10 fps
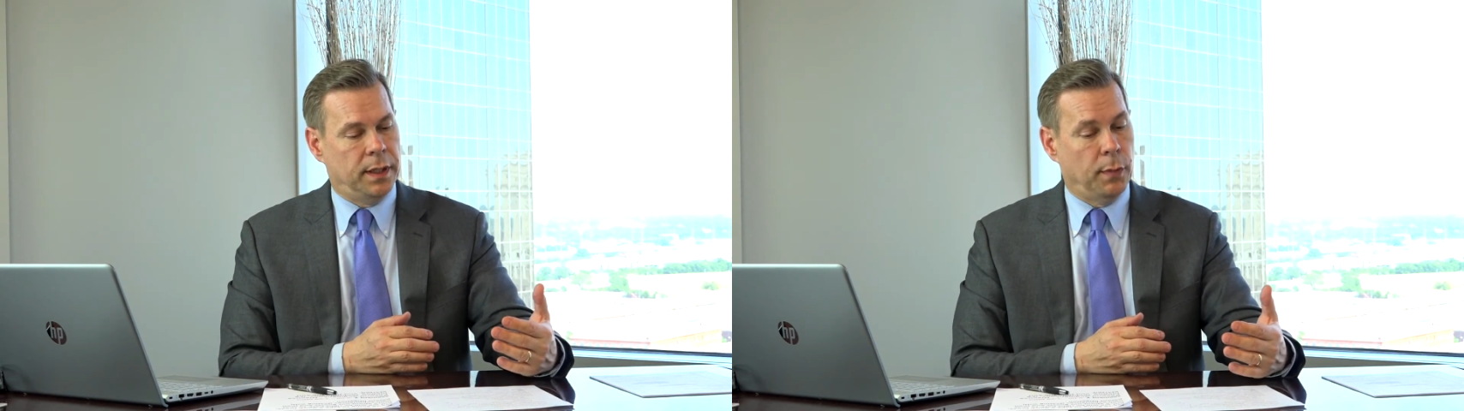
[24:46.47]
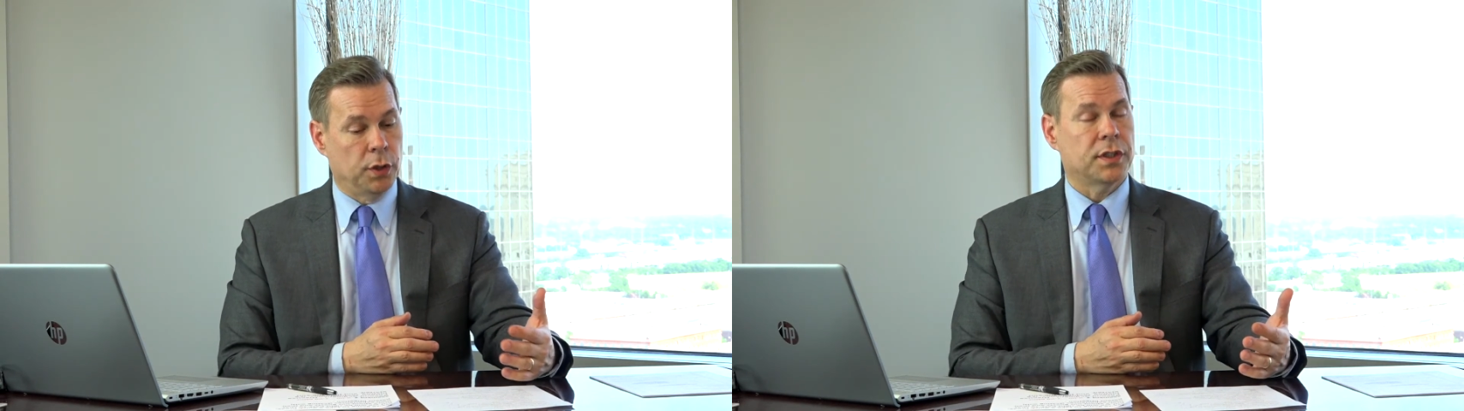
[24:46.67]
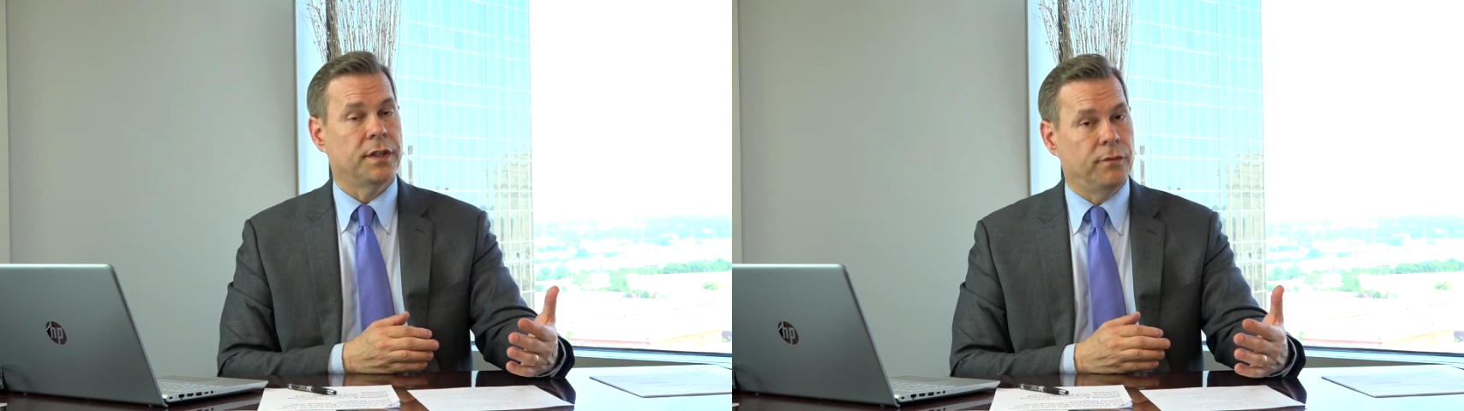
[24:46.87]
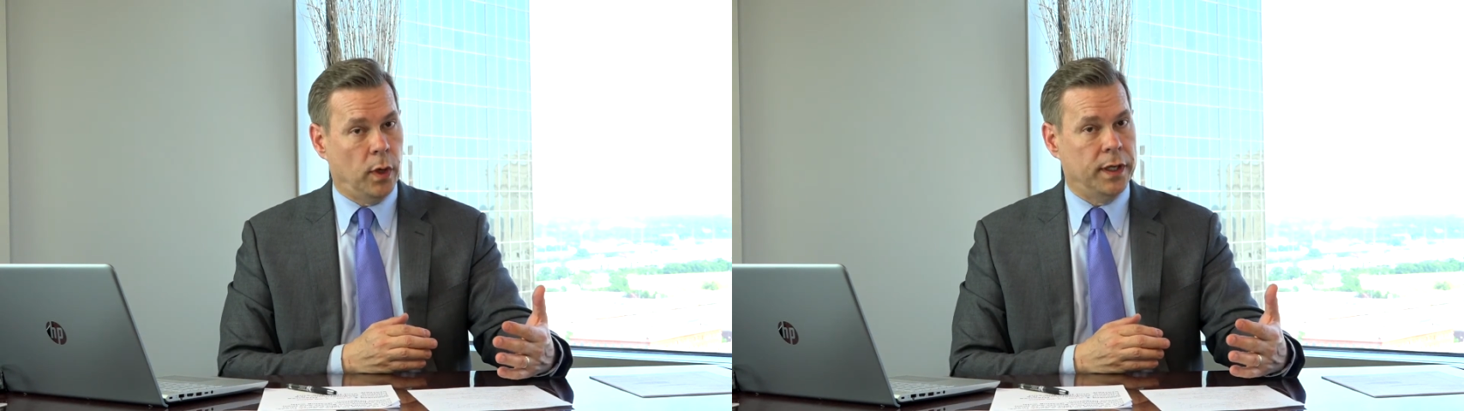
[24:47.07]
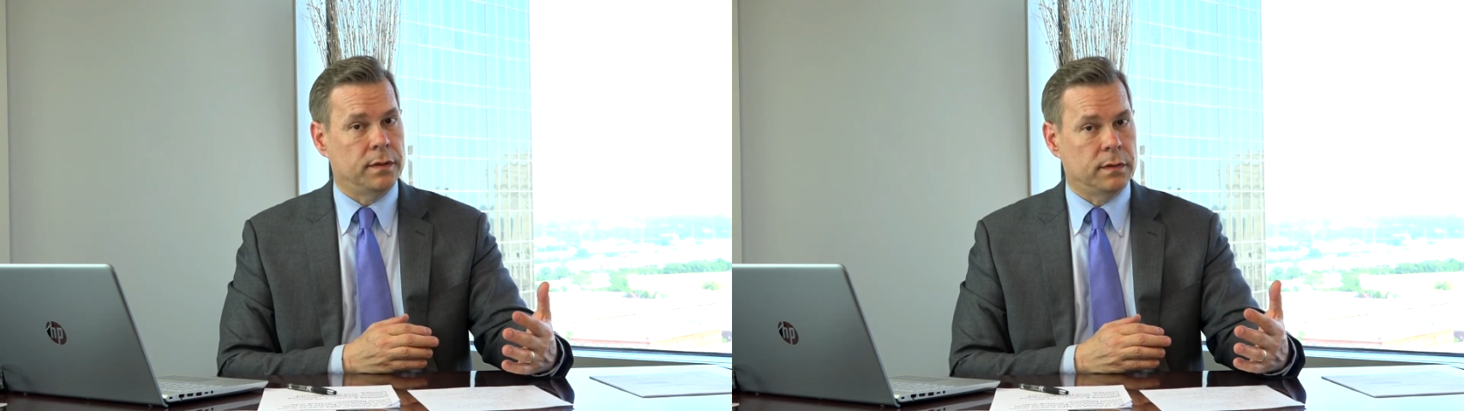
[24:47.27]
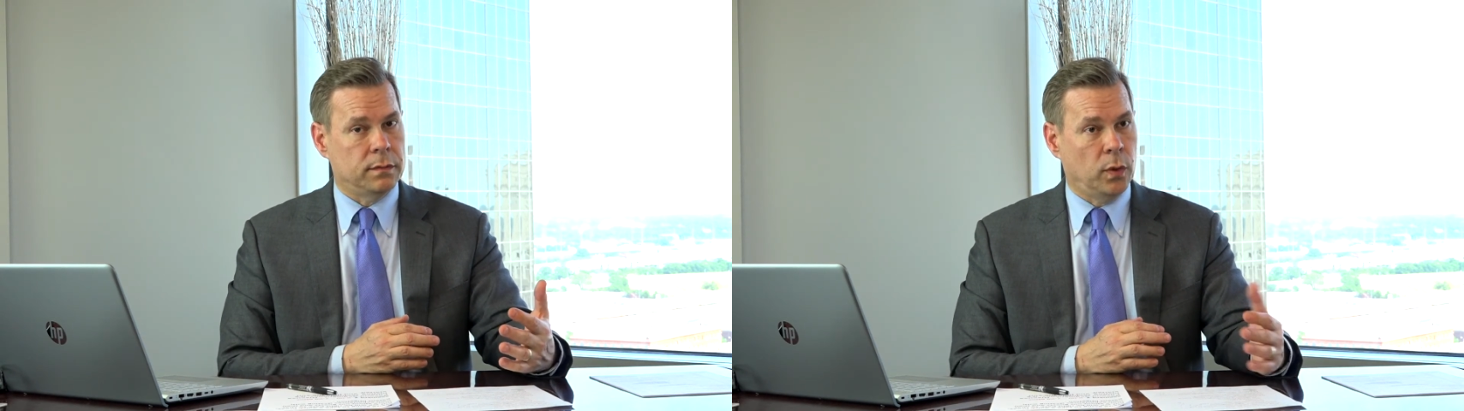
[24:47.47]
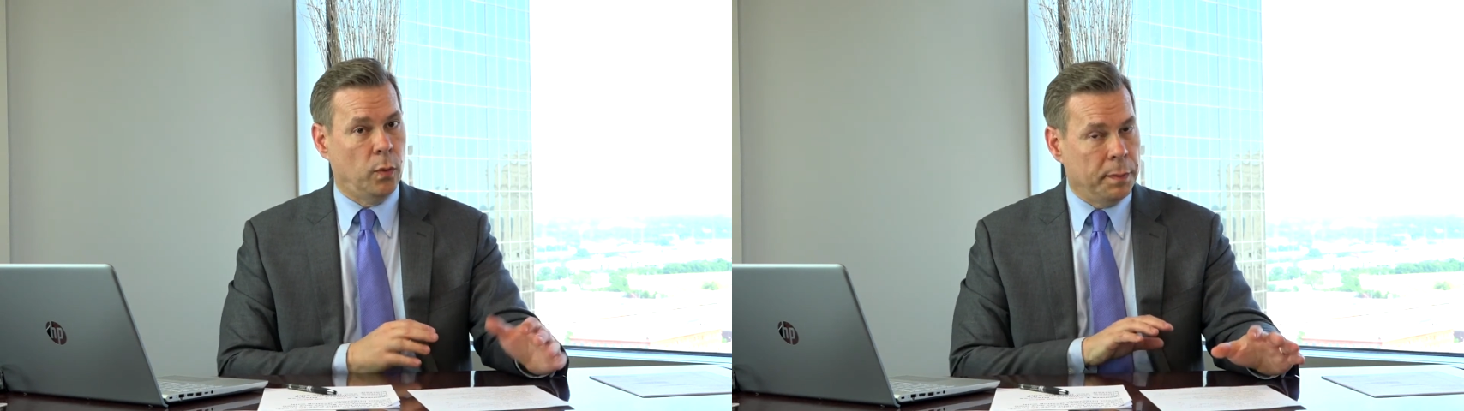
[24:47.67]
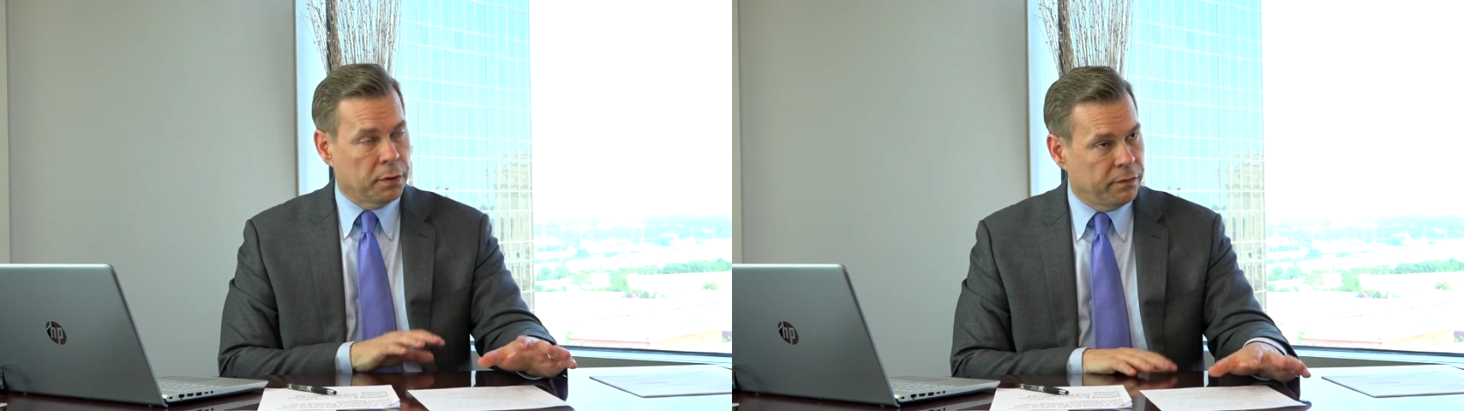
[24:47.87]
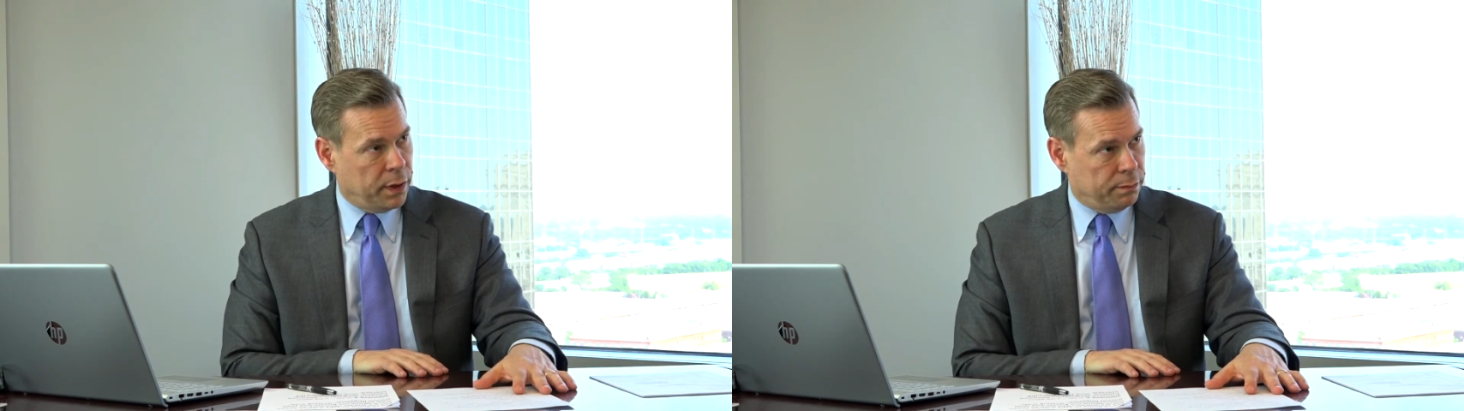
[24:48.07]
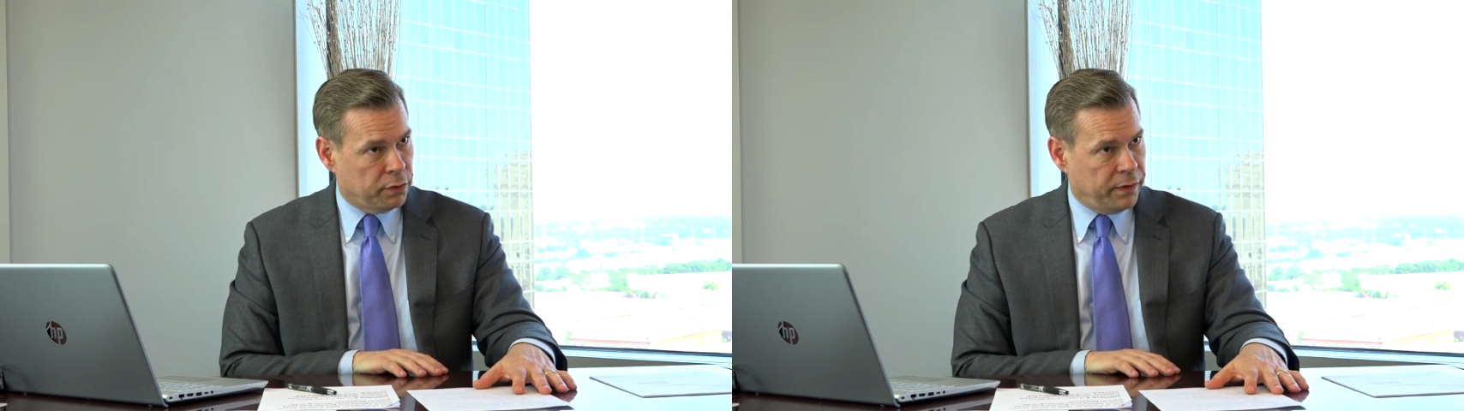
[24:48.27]
mostly of what we
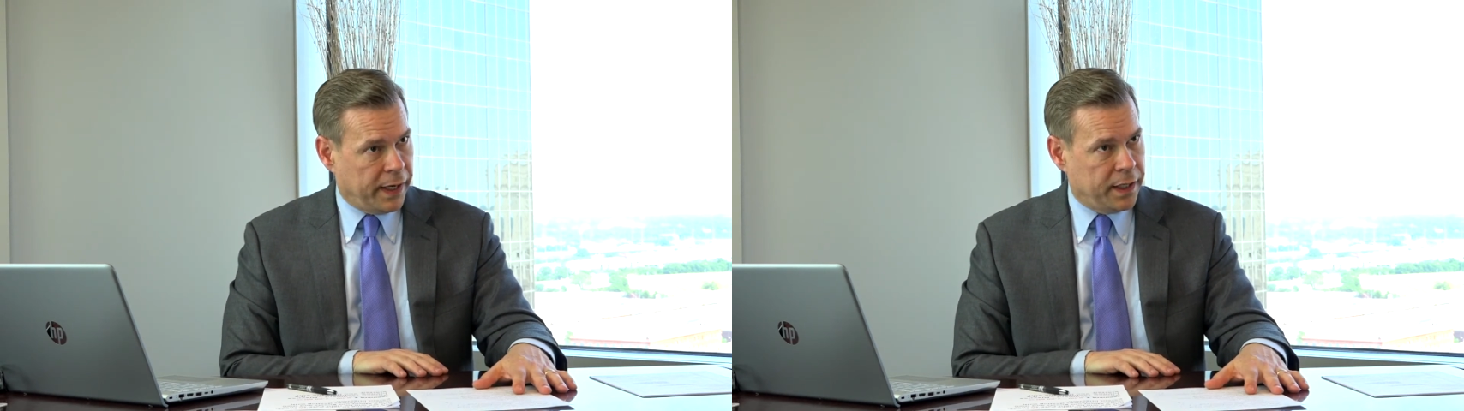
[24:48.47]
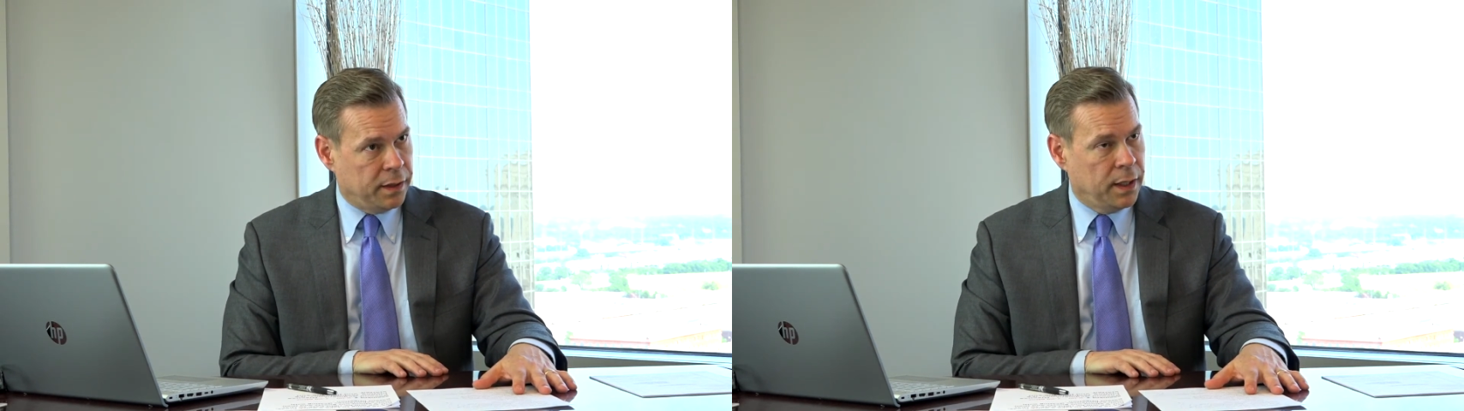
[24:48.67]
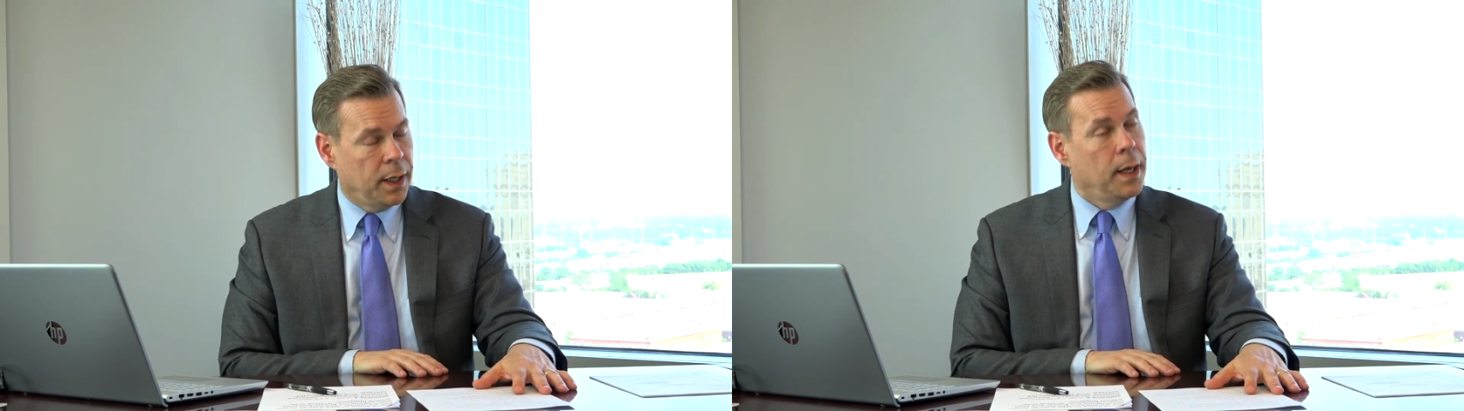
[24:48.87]
provided,